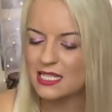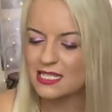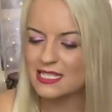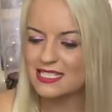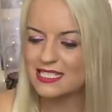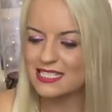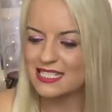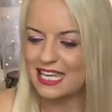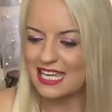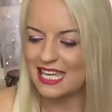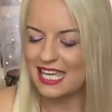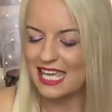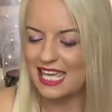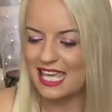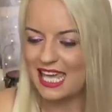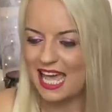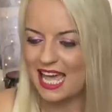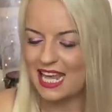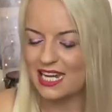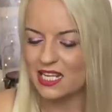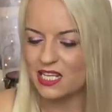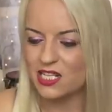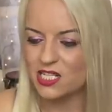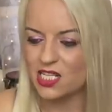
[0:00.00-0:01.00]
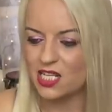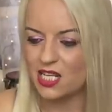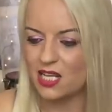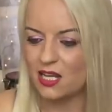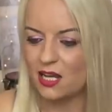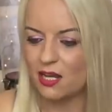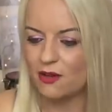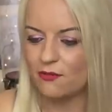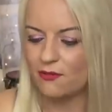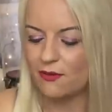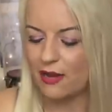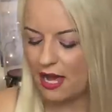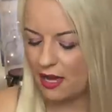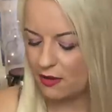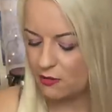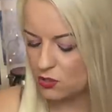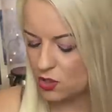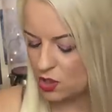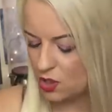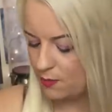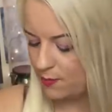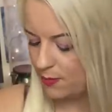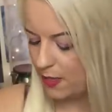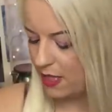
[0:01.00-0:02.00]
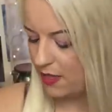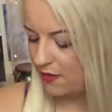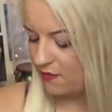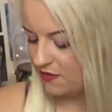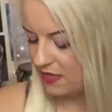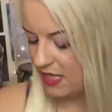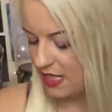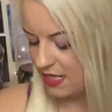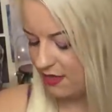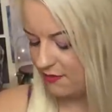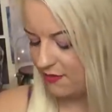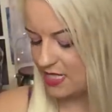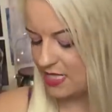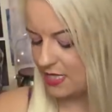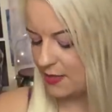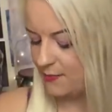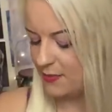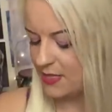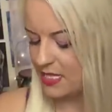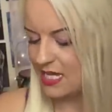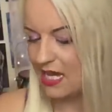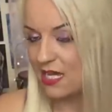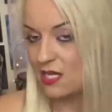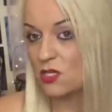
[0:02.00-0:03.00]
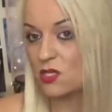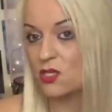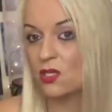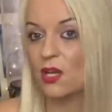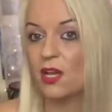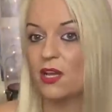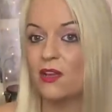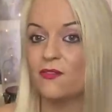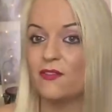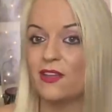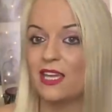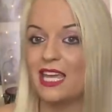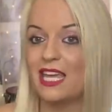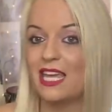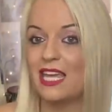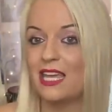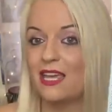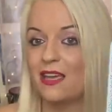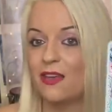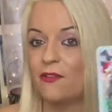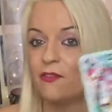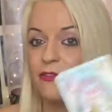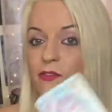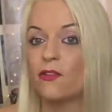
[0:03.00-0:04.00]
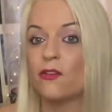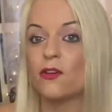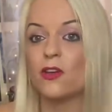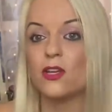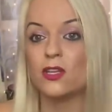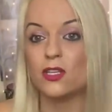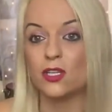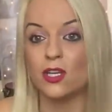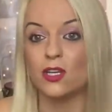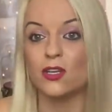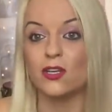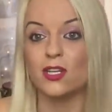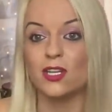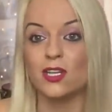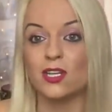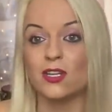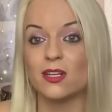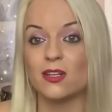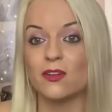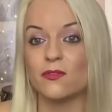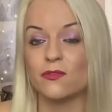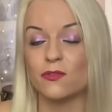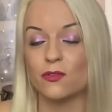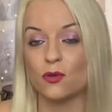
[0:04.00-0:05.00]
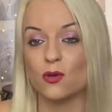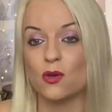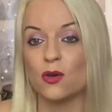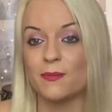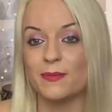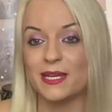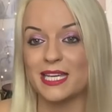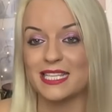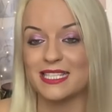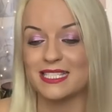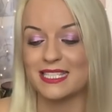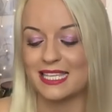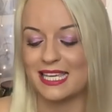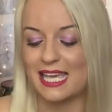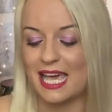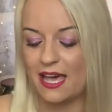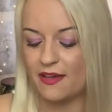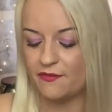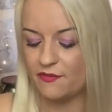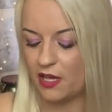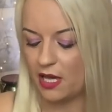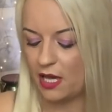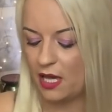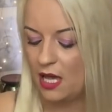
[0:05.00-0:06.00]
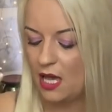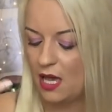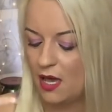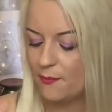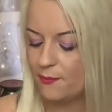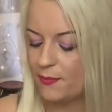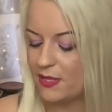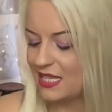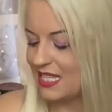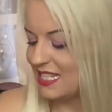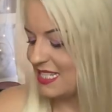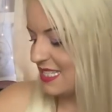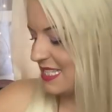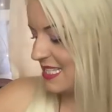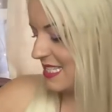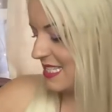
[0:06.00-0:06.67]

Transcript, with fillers: sticky energy around you both, then there is the potential over here for a union, for coming together. But this